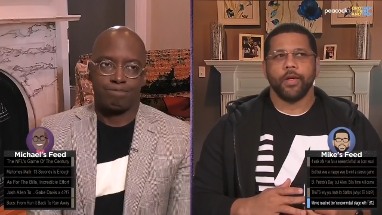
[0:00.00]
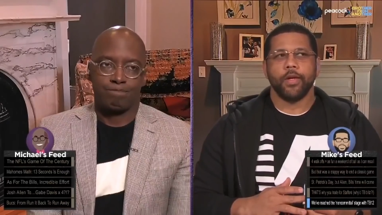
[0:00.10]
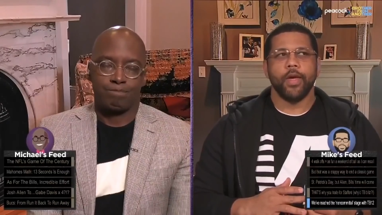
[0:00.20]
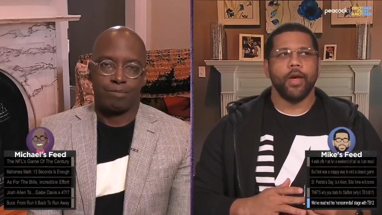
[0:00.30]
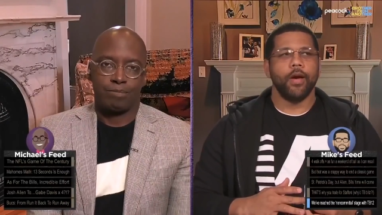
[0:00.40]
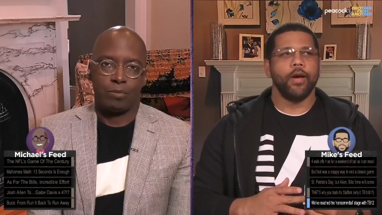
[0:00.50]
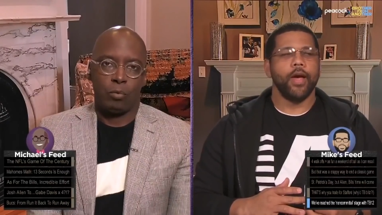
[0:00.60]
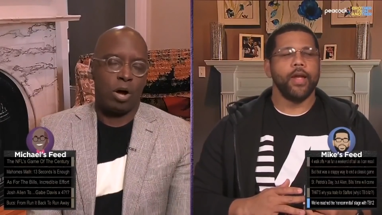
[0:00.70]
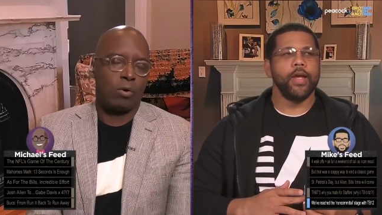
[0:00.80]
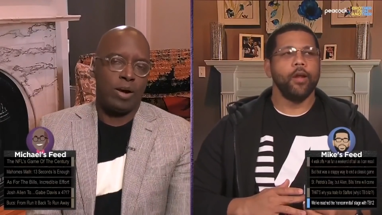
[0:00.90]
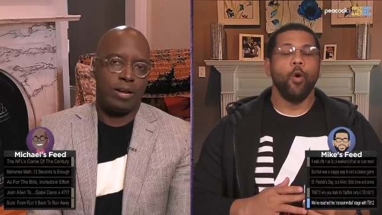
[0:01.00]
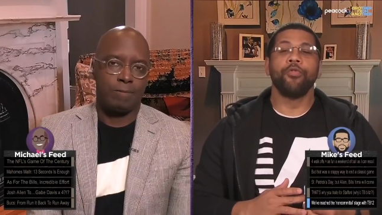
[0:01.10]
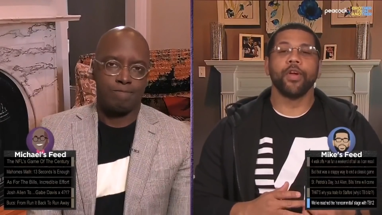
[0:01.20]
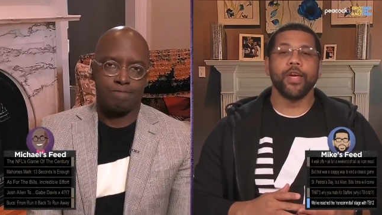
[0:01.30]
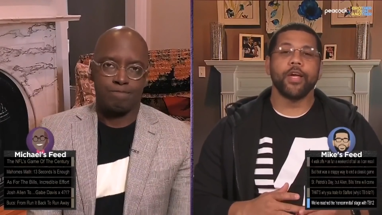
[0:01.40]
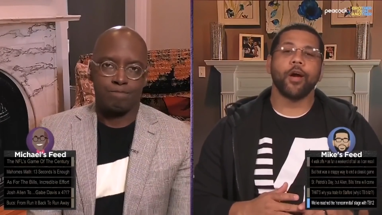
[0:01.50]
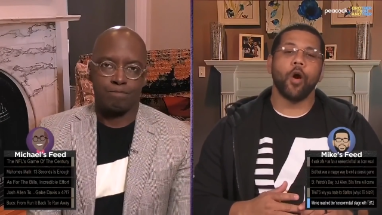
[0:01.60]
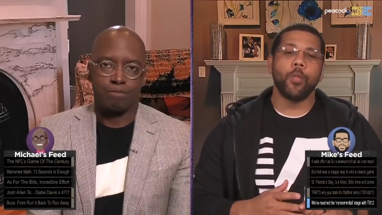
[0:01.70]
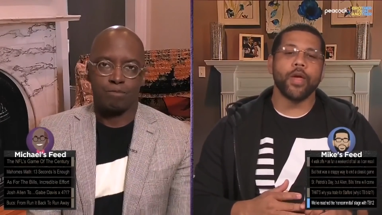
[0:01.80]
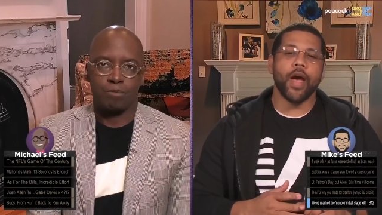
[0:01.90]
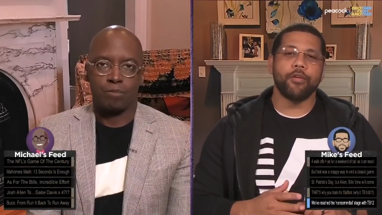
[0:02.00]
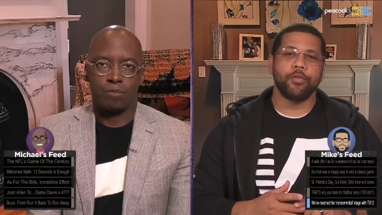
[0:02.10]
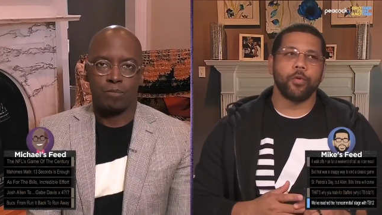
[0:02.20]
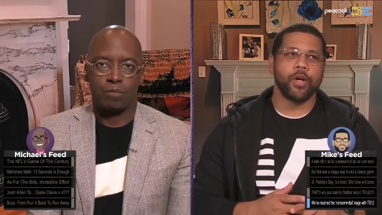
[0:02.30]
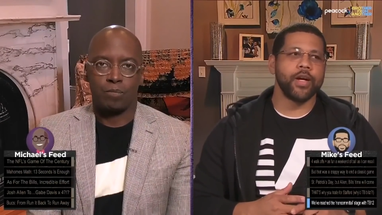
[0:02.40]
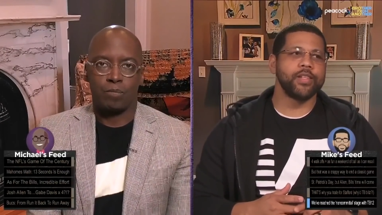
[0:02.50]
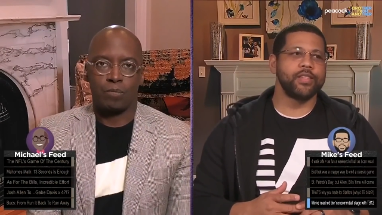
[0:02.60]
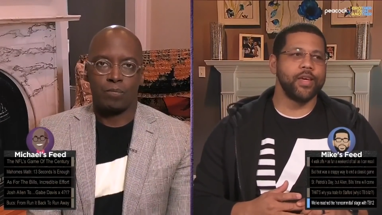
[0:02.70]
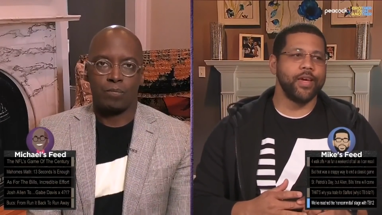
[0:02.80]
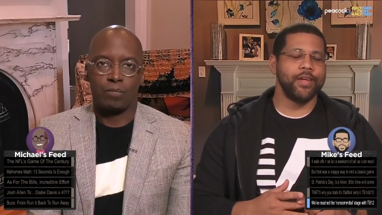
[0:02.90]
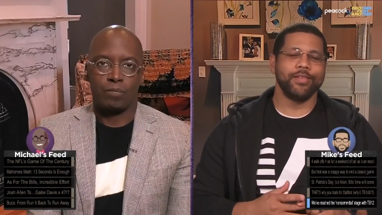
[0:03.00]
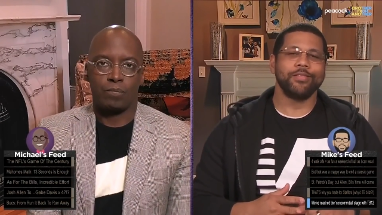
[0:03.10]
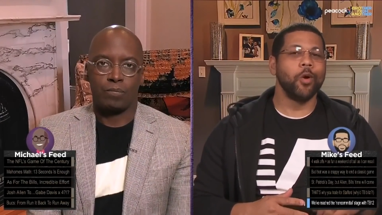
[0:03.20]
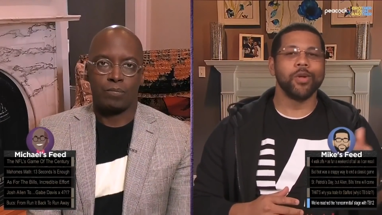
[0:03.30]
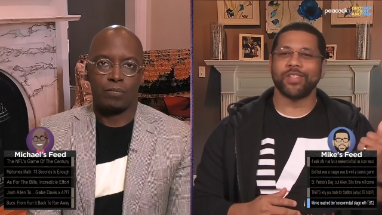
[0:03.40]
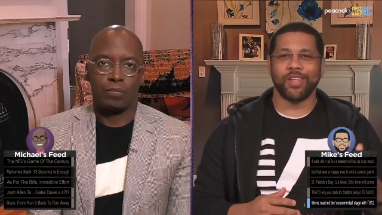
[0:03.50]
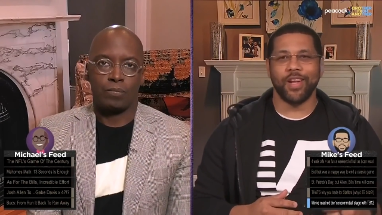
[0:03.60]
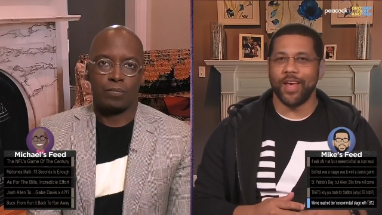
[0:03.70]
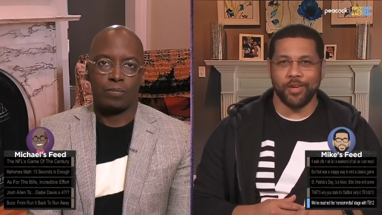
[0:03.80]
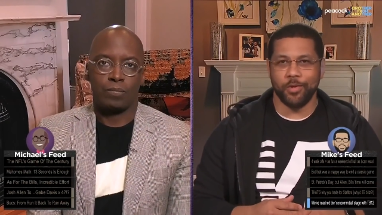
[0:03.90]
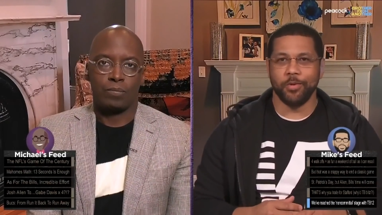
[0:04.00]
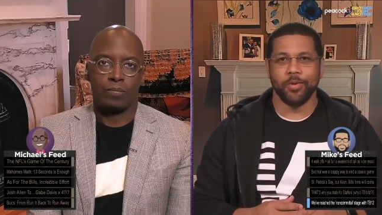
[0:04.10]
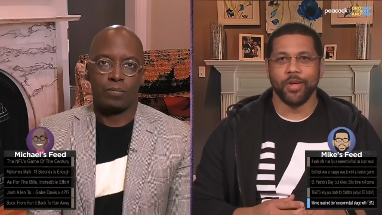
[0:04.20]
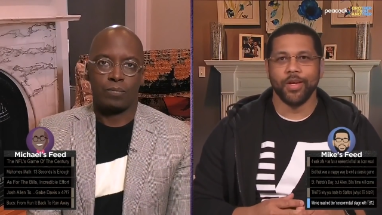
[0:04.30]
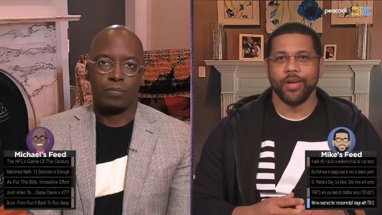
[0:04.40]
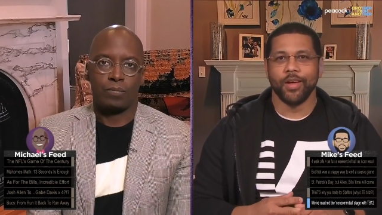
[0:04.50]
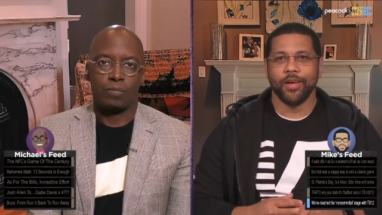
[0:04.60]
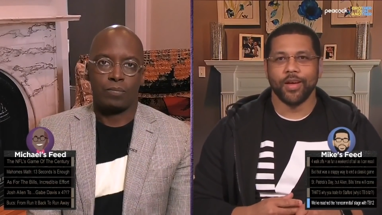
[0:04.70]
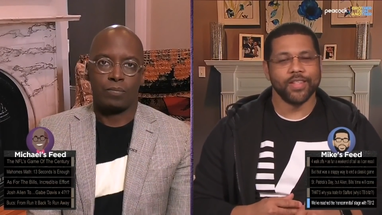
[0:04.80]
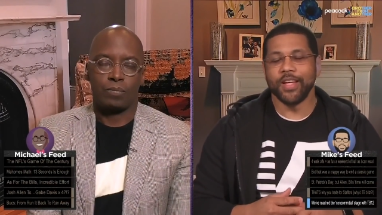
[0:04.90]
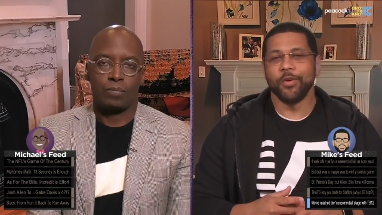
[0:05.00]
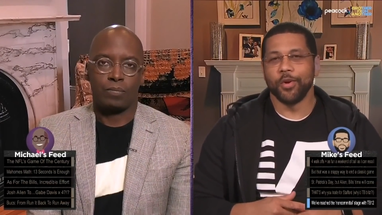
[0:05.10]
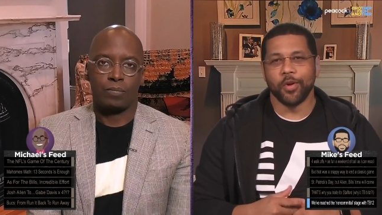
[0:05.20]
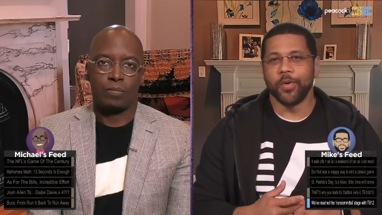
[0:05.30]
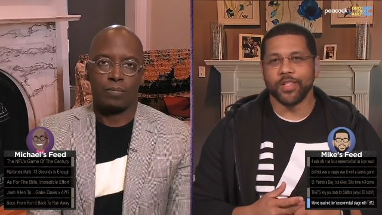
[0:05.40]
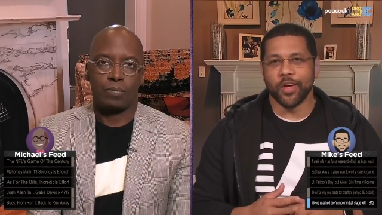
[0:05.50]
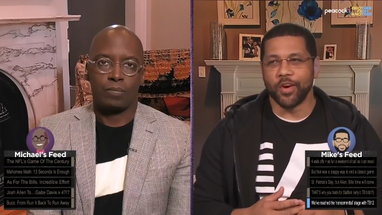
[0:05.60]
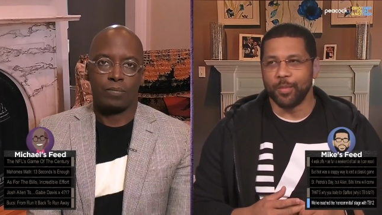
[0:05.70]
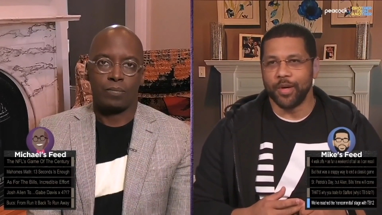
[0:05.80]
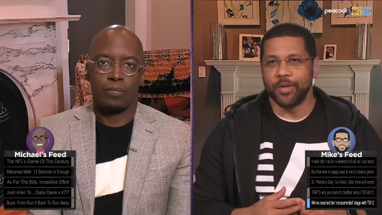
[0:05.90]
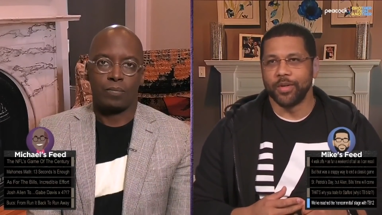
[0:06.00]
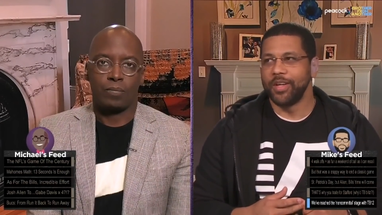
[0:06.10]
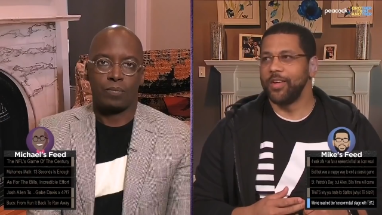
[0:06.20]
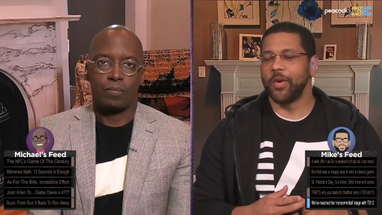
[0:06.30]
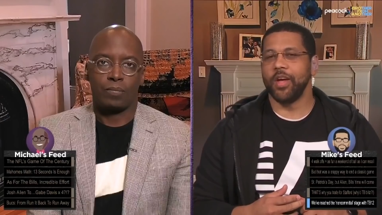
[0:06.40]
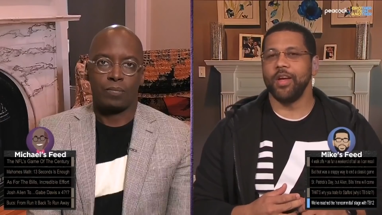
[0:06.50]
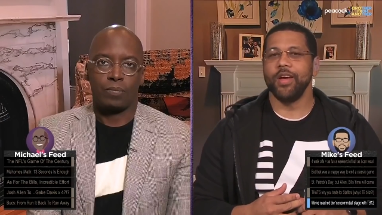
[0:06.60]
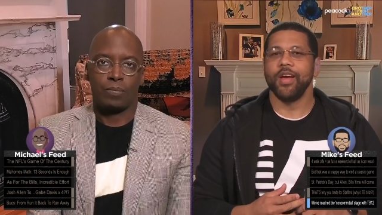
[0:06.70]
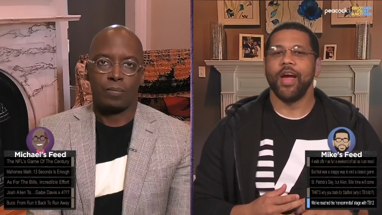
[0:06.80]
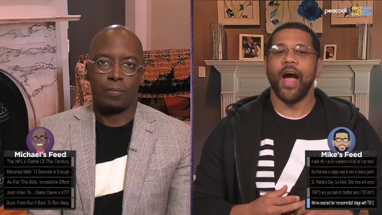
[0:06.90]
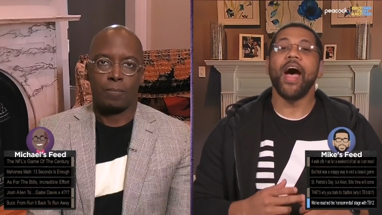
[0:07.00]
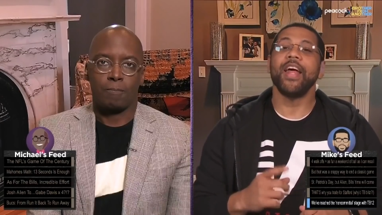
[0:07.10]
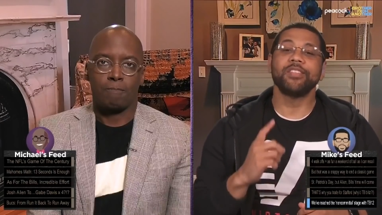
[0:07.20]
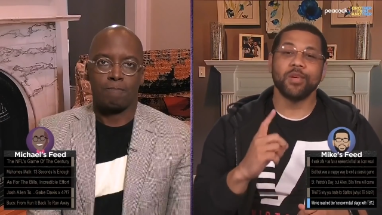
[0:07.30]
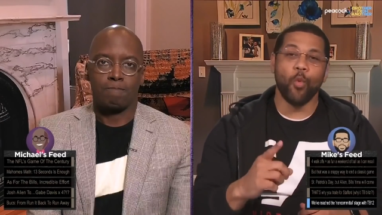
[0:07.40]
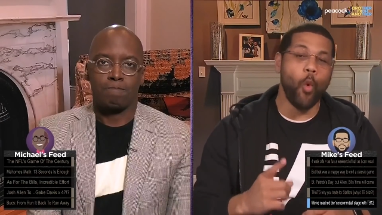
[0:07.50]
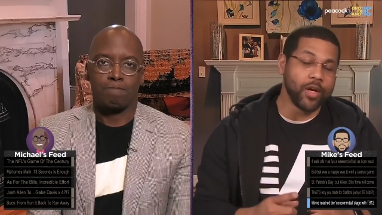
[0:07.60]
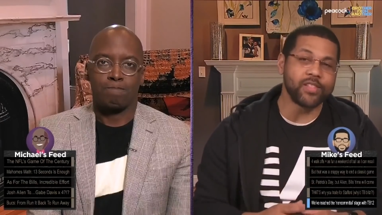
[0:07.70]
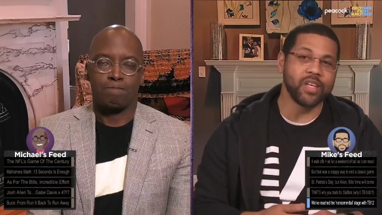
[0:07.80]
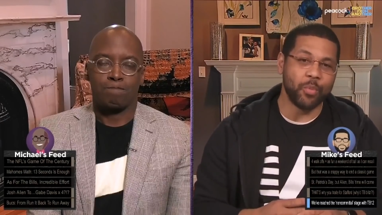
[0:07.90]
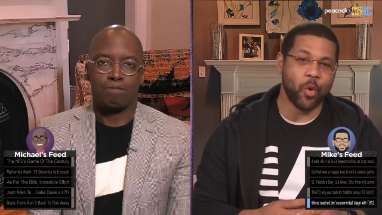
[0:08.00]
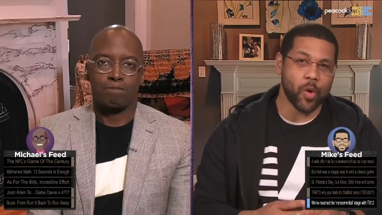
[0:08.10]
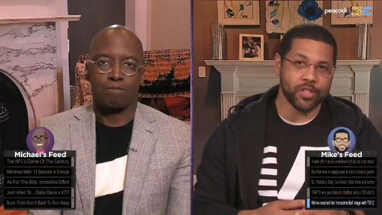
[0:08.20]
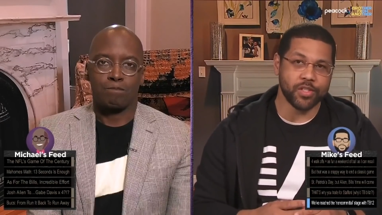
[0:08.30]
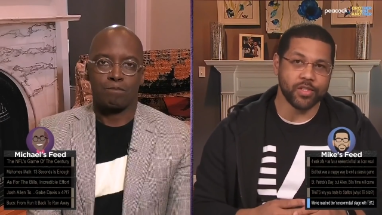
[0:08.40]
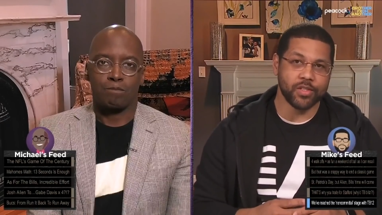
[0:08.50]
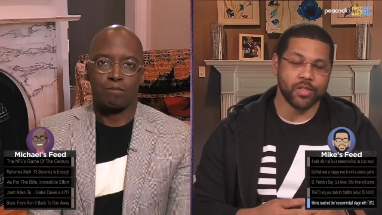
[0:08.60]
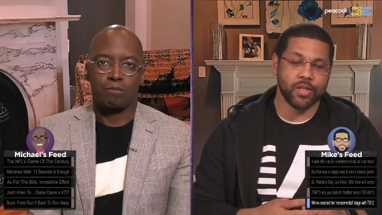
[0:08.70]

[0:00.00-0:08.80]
Speaker 1: Yeah, Walk and away. then hopefully he called me afterward, not say, "Don't listen to that dude," because that dude don't know what he's talking about. Okay, I'd ask him one simple question: